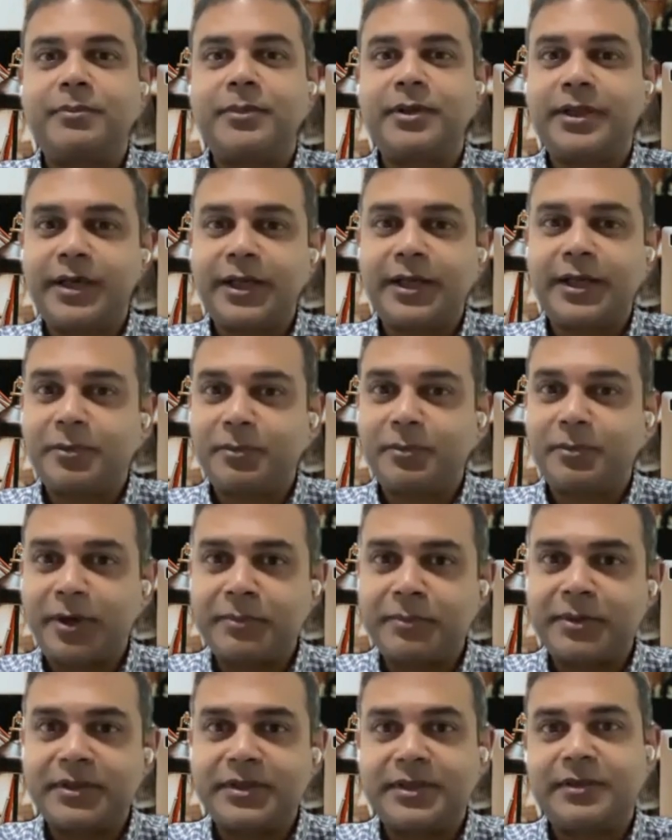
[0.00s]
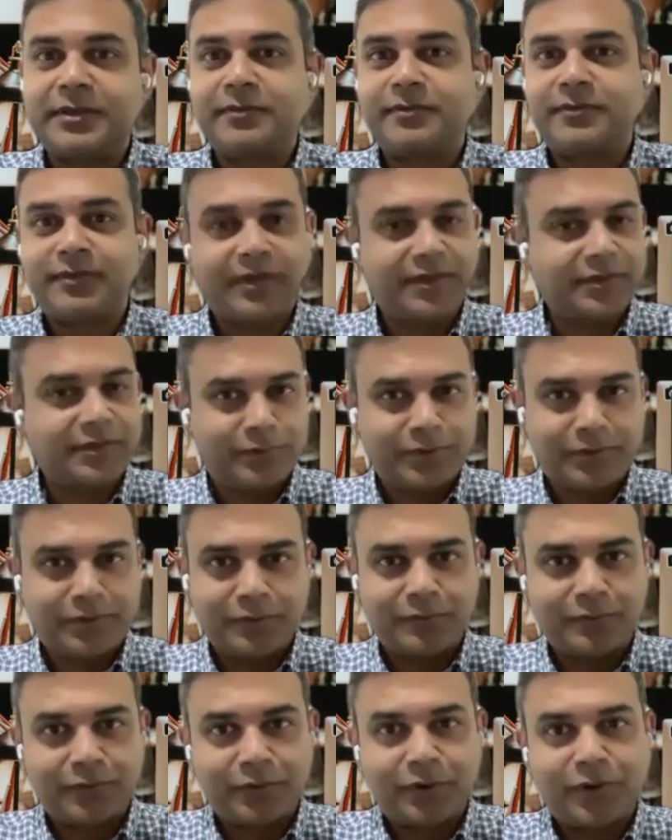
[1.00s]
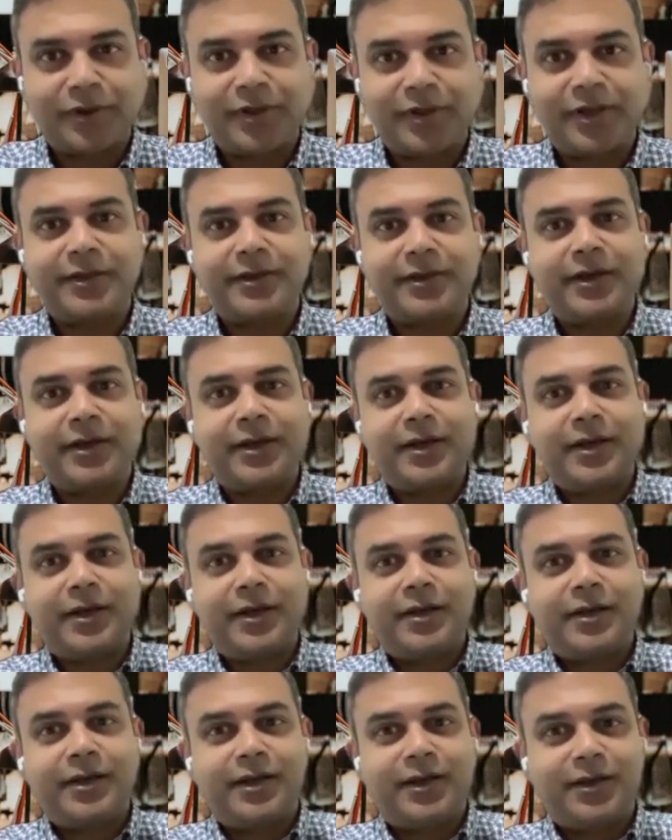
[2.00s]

But then I remind myself, as what you thought that hmm.